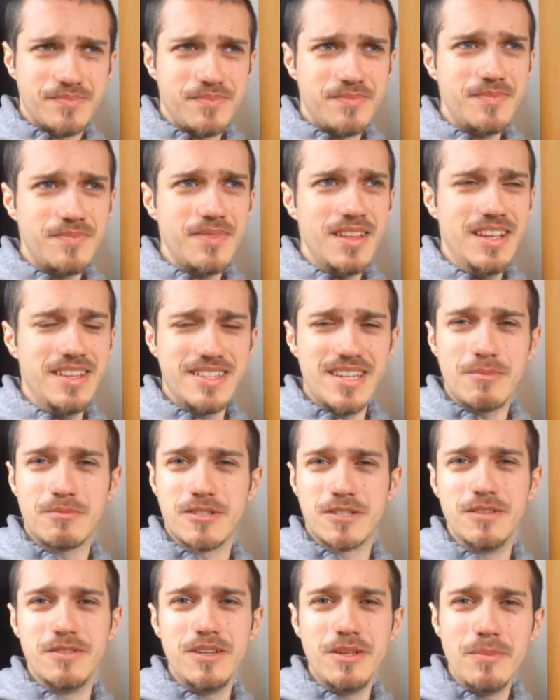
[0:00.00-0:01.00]
it's
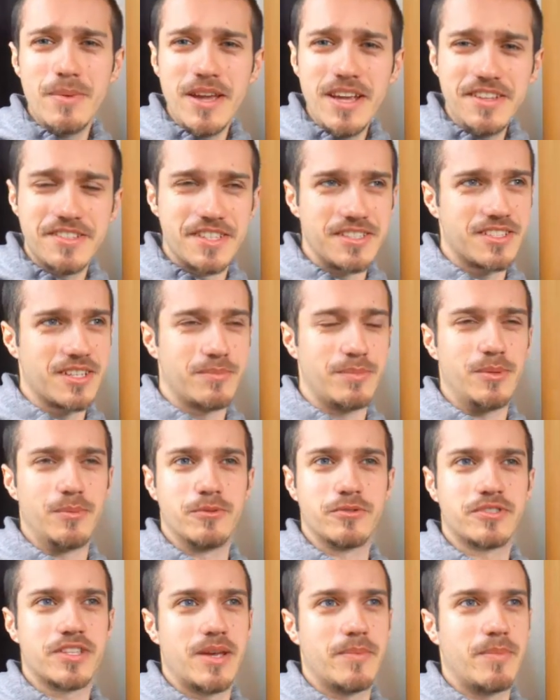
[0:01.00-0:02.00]
absolutely amazing. Some people
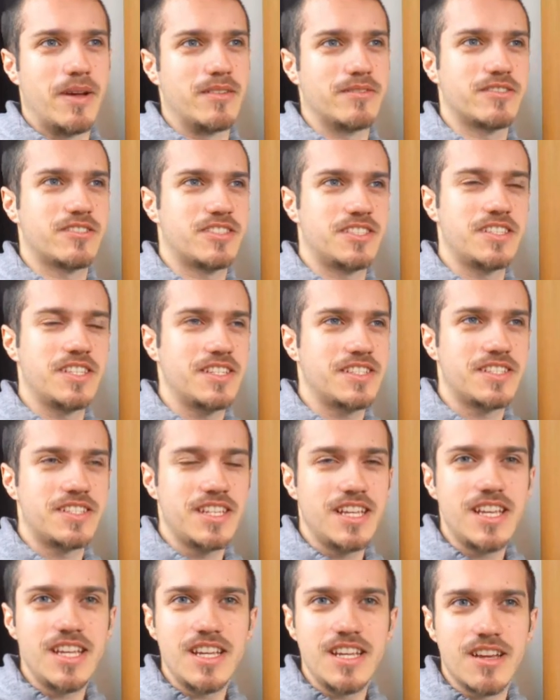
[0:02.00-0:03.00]
say about
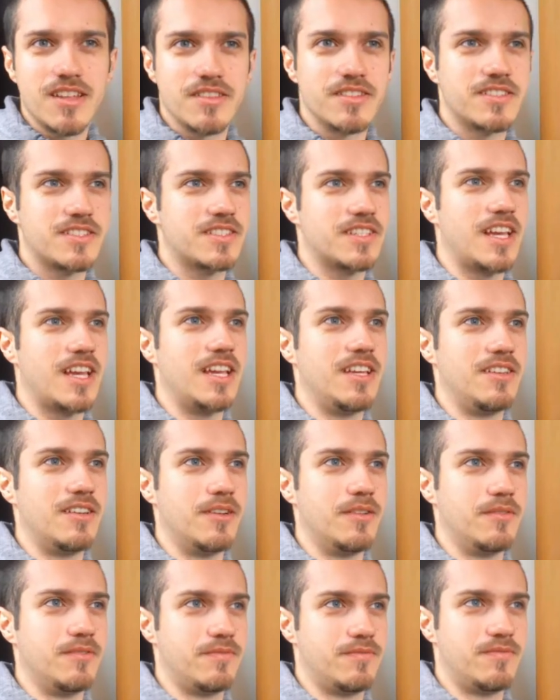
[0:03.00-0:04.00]
60, others say,
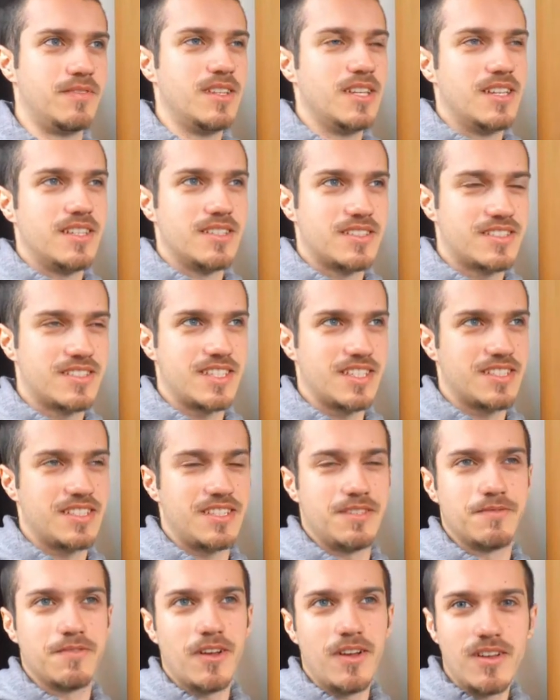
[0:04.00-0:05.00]

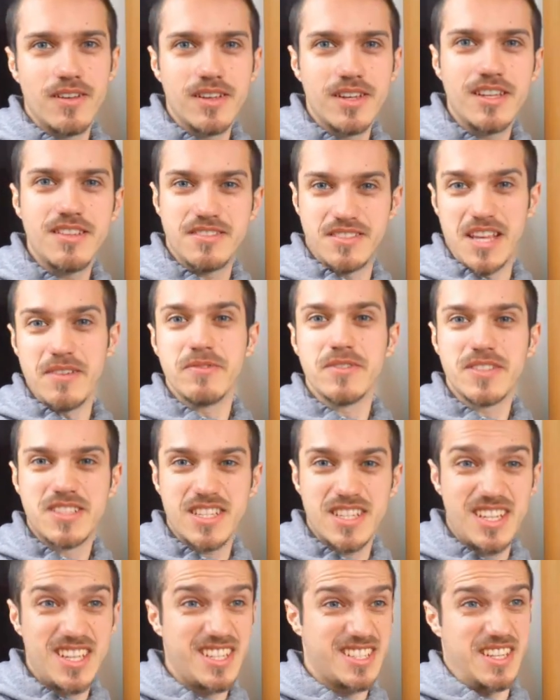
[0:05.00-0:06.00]
65,
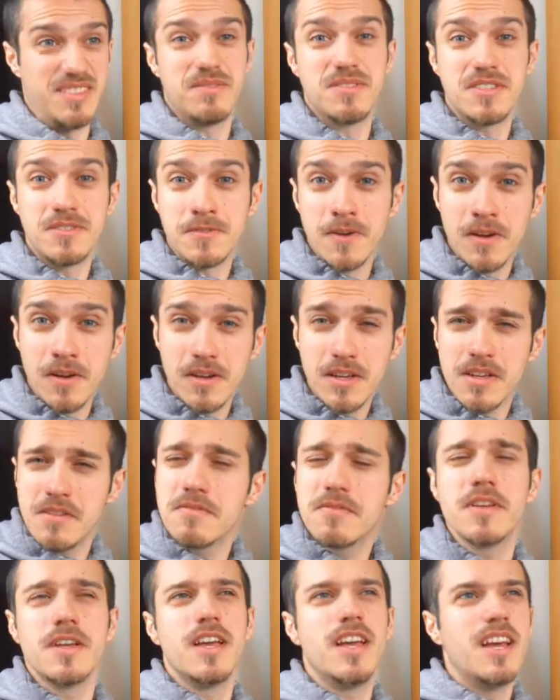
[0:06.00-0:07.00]
70, 75.
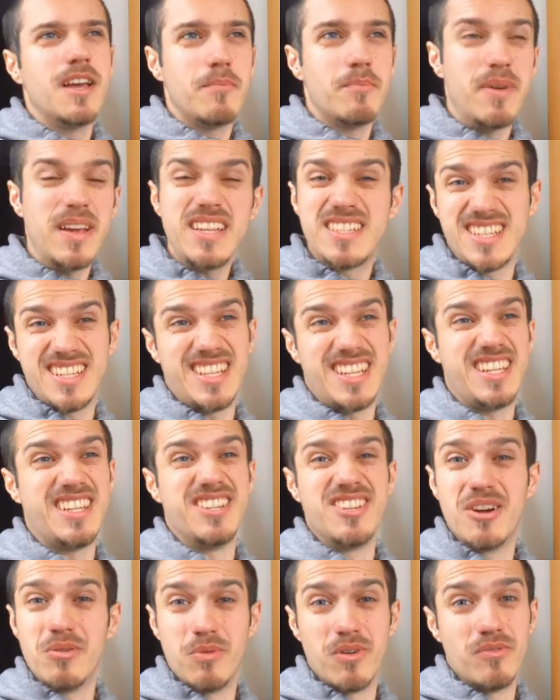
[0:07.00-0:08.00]
Basically,
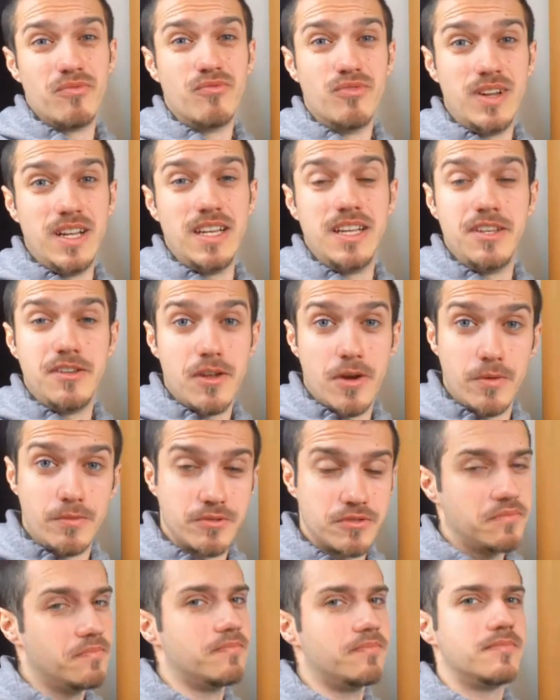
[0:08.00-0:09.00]
no one really knows
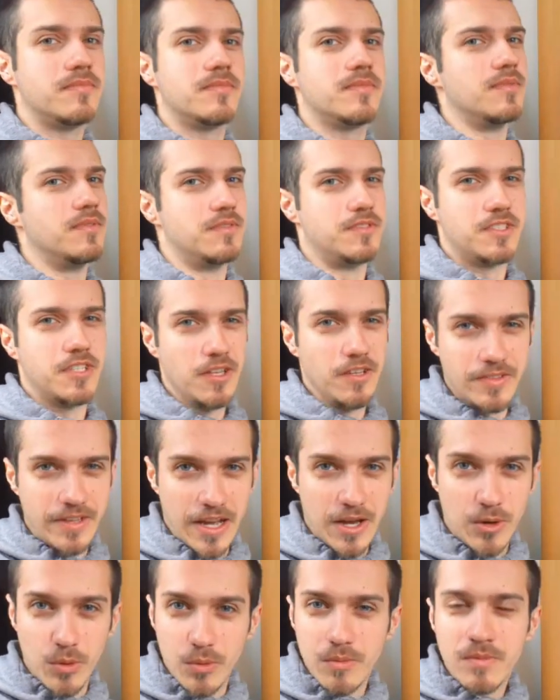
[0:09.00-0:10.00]
until
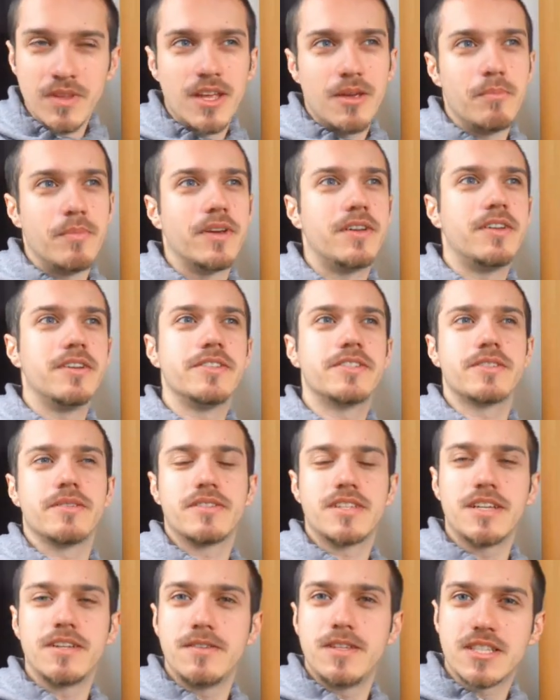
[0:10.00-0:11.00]
now, because
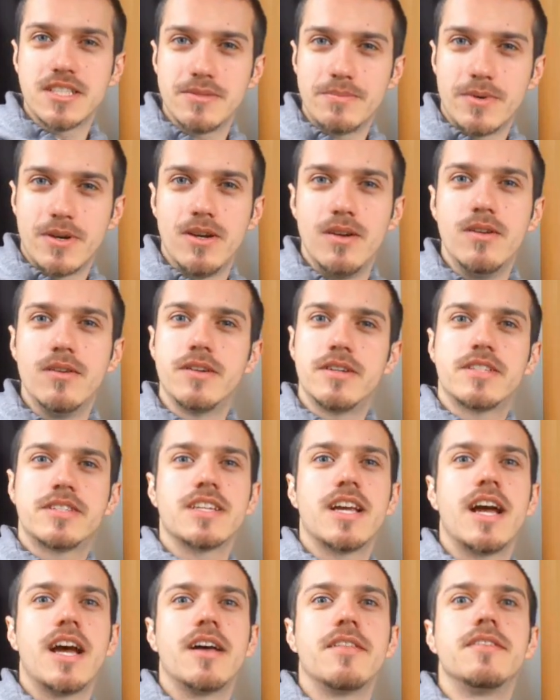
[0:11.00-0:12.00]
David Attenborough looks
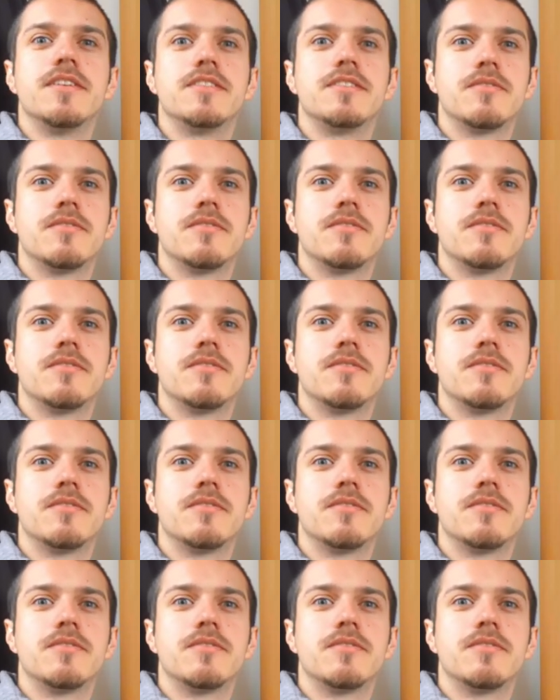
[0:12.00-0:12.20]
at this